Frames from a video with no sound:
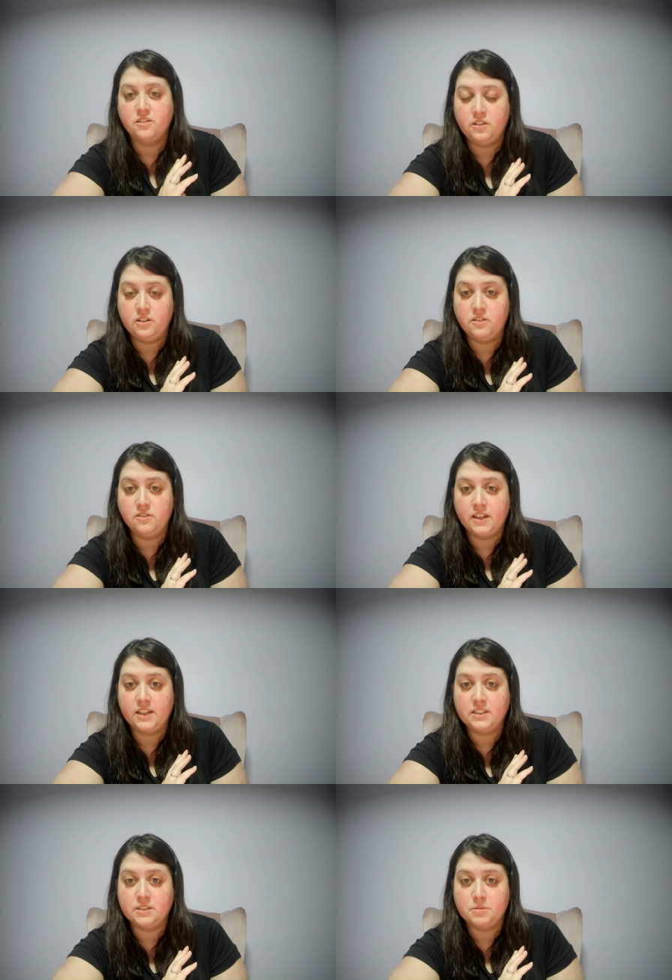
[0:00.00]
Go like
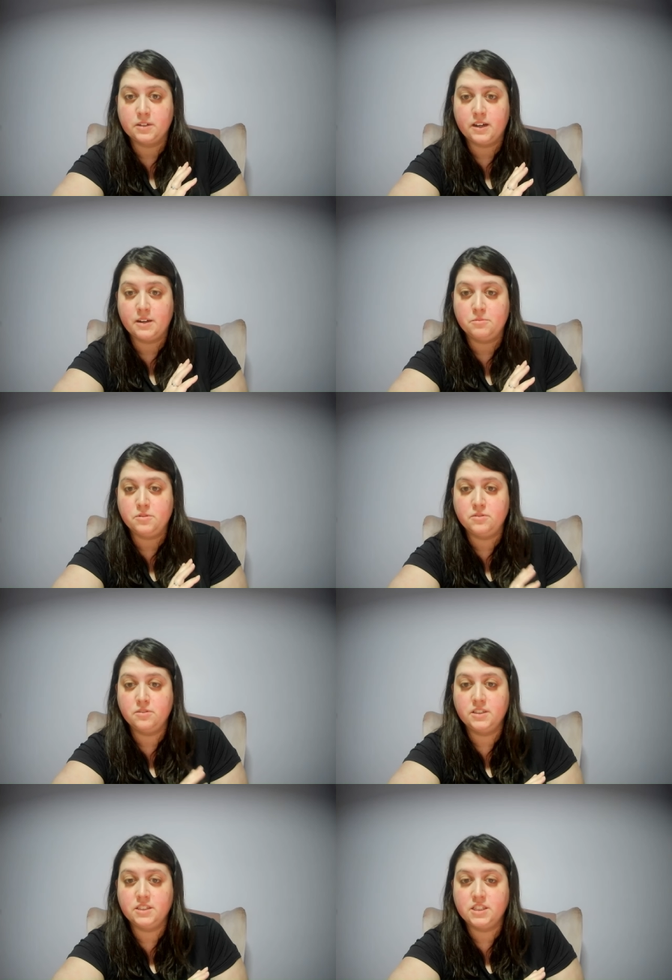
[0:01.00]
and subscribe to
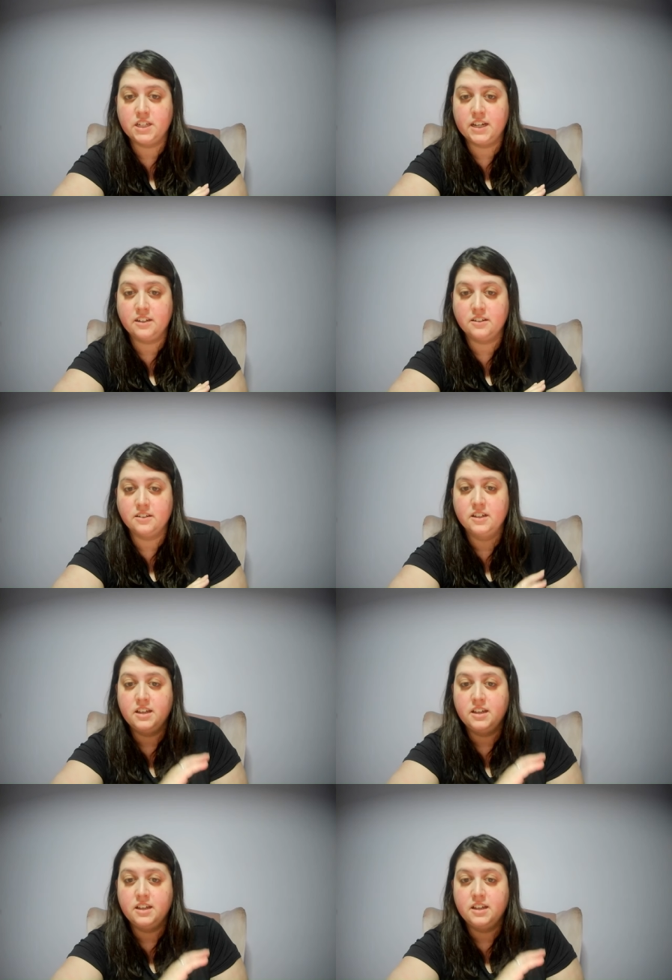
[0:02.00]
this channel.